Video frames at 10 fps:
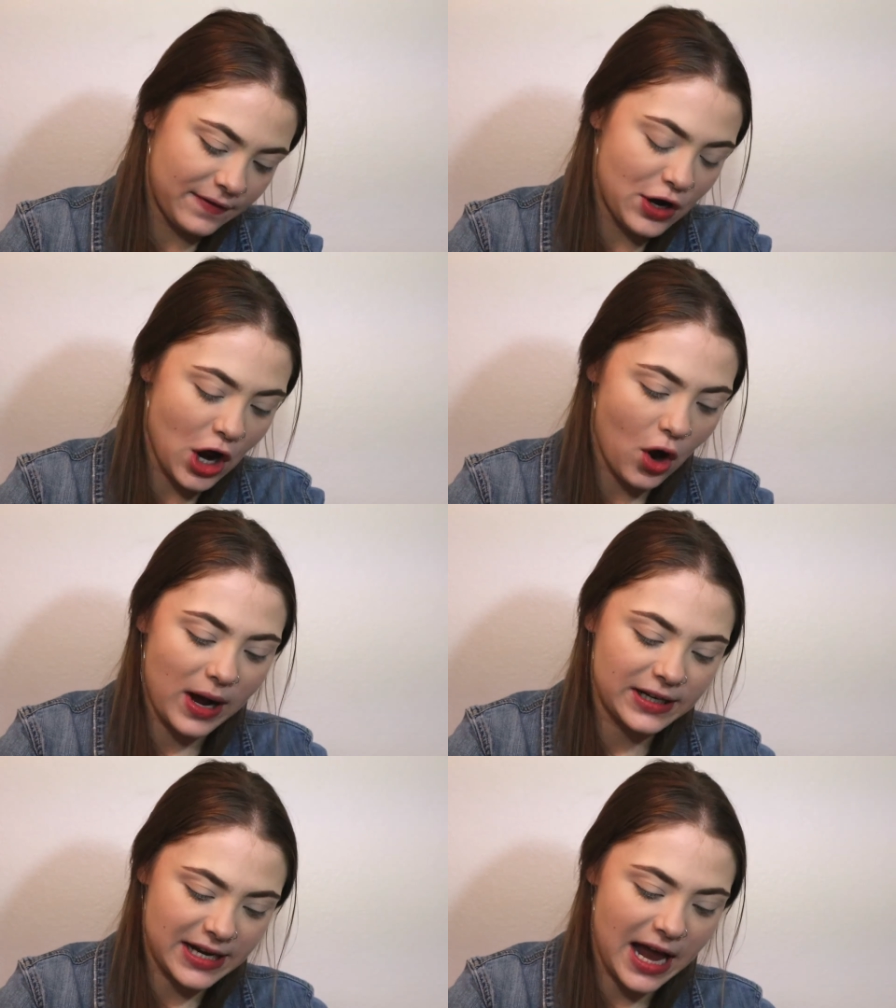have no
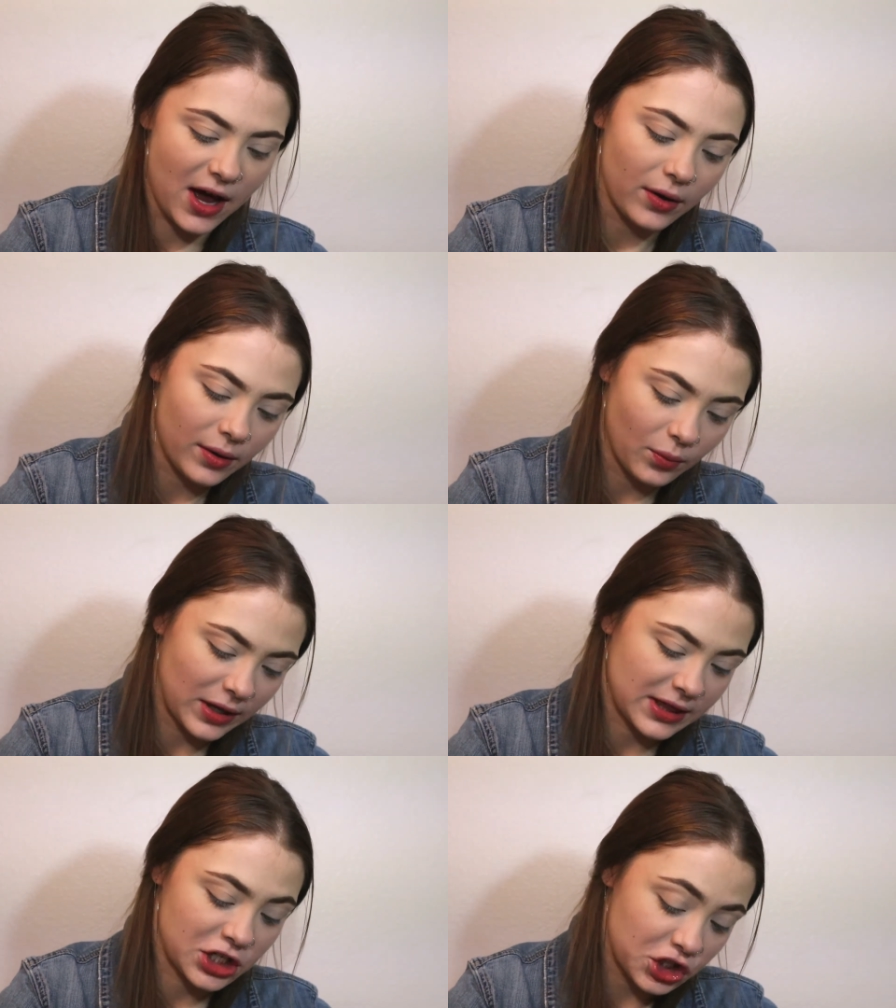idea
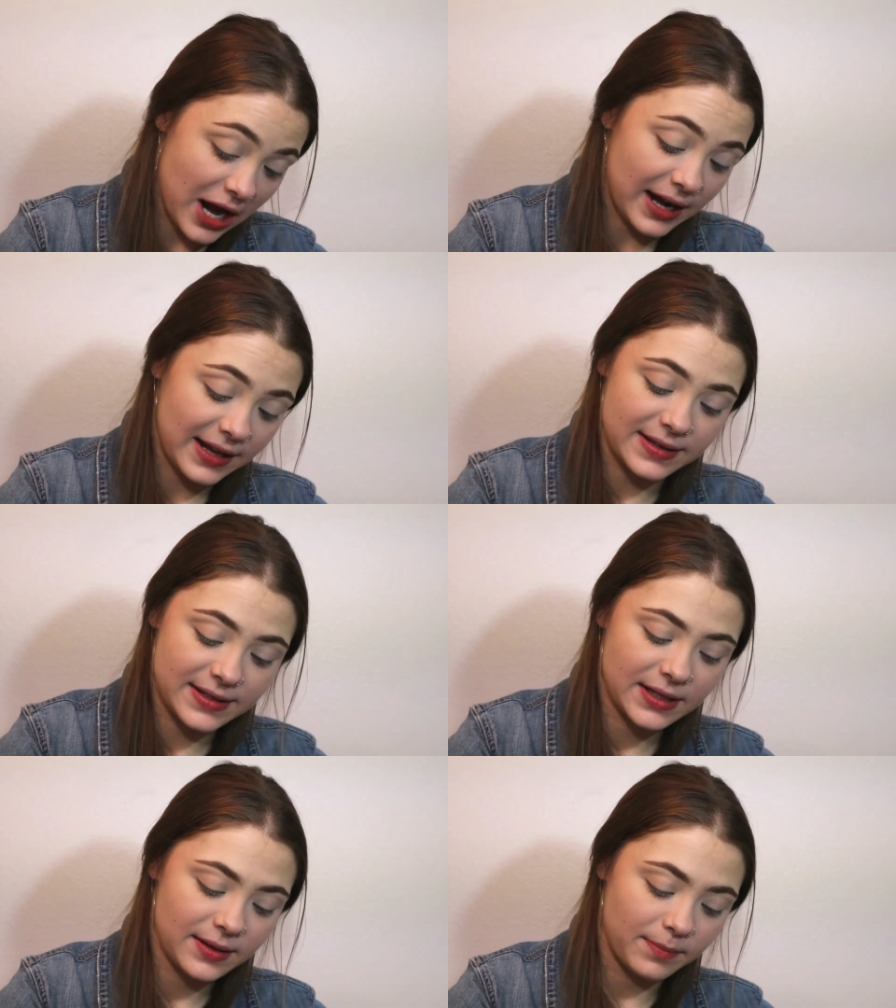what the shade is,